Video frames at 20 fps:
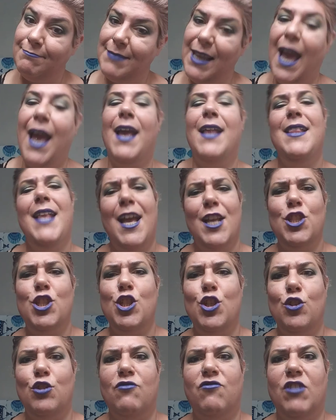And that's
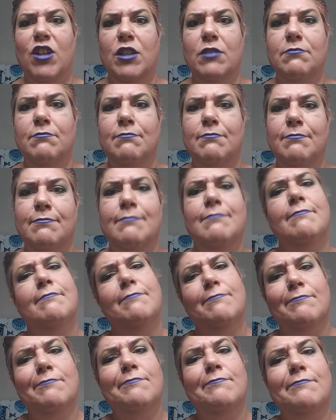youthful.
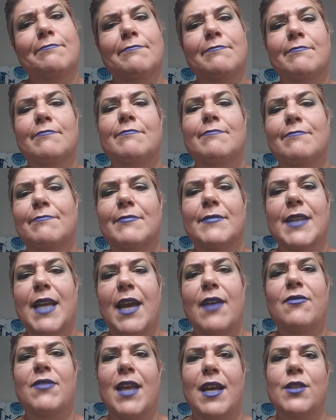
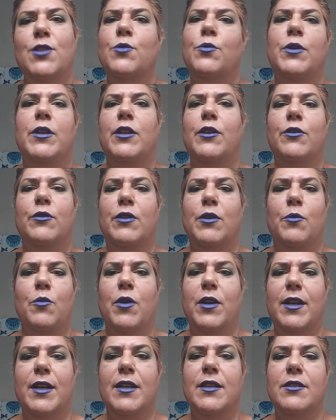If that's what you
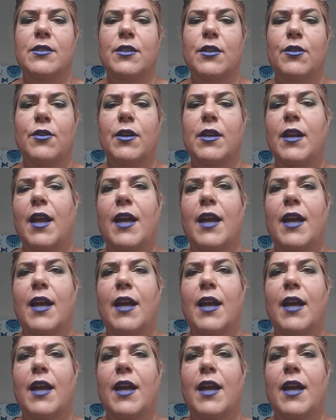want to consider it.